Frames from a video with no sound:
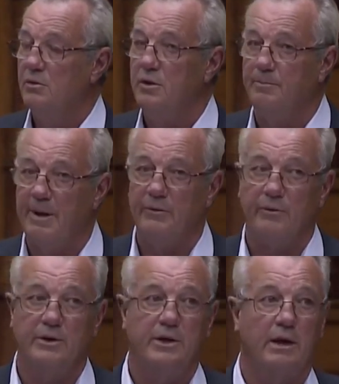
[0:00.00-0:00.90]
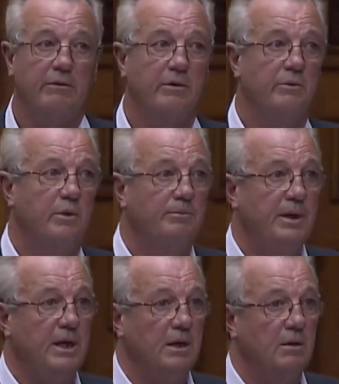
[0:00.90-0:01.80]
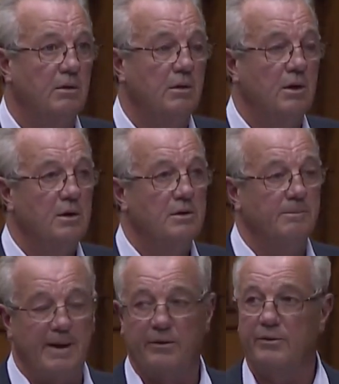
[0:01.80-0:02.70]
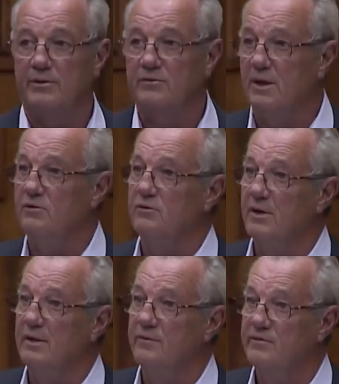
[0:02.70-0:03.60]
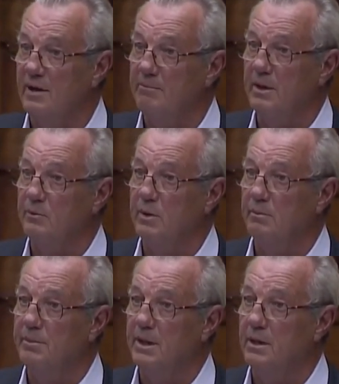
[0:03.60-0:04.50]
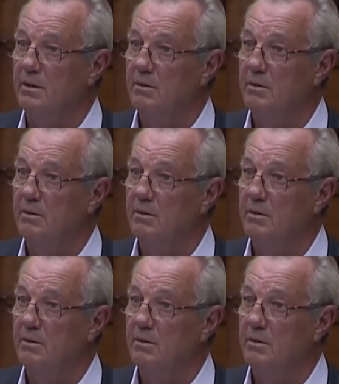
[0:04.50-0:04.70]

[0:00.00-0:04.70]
the better Ontario will be, the better this Legislative Assembly will be.